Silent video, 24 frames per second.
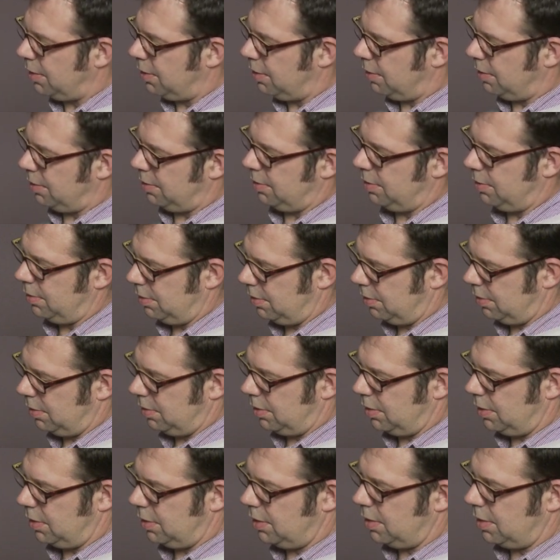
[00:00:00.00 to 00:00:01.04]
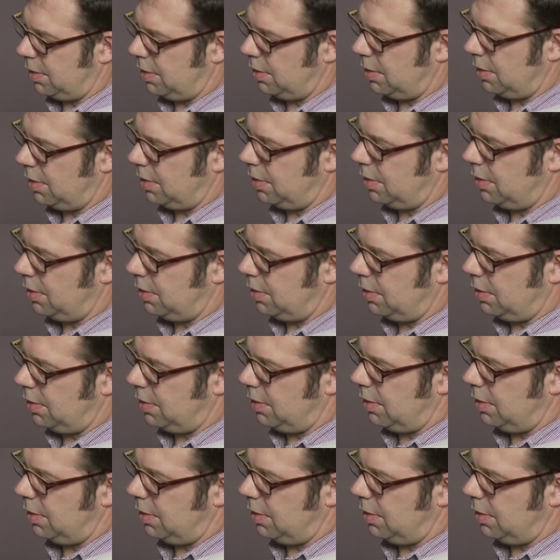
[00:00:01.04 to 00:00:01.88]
(no one is talking)